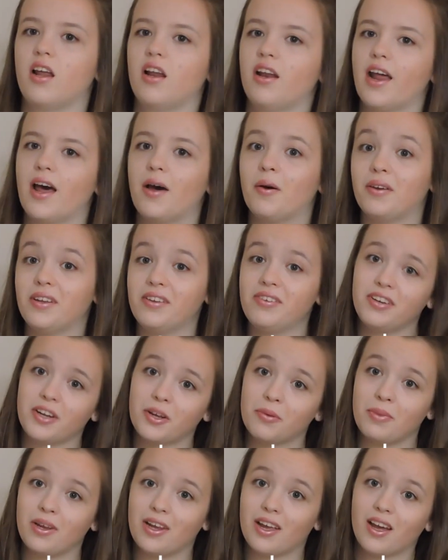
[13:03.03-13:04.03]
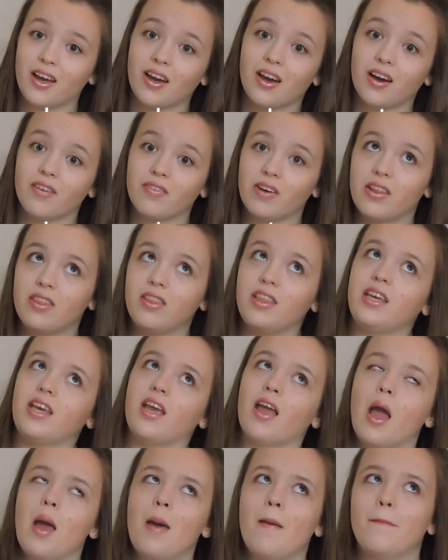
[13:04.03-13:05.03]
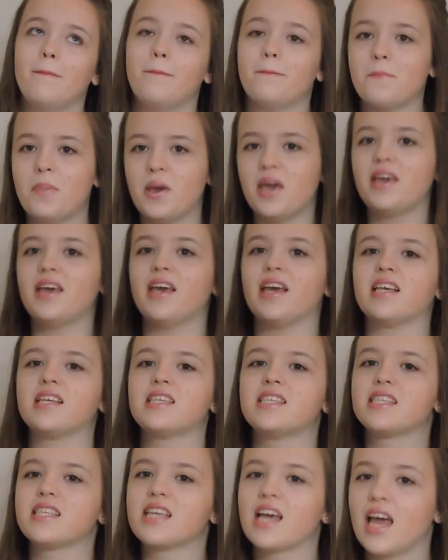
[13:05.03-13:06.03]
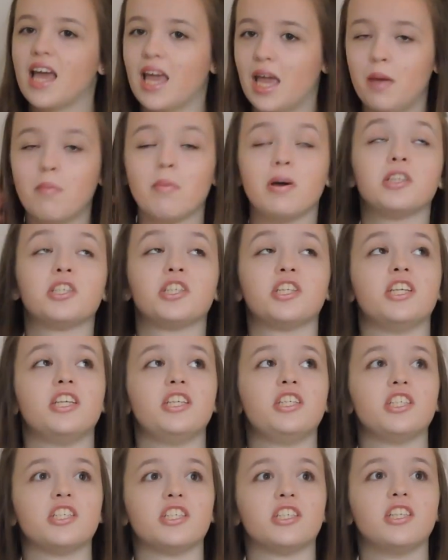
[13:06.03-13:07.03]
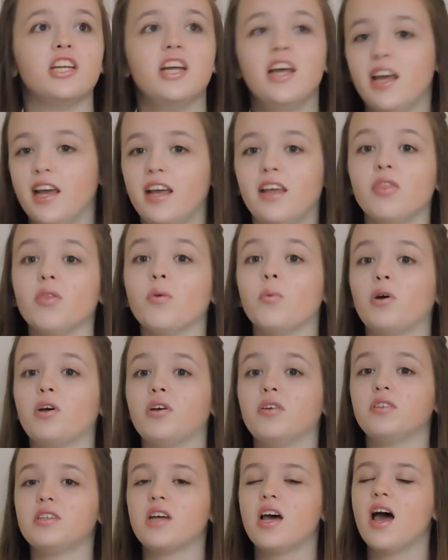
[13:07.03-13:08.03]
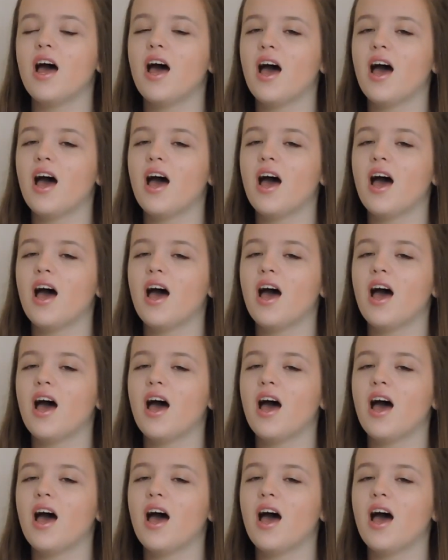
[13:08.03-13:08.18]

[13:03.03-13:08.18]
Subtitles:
Now, if you know me, I have the biggest imagination in the world.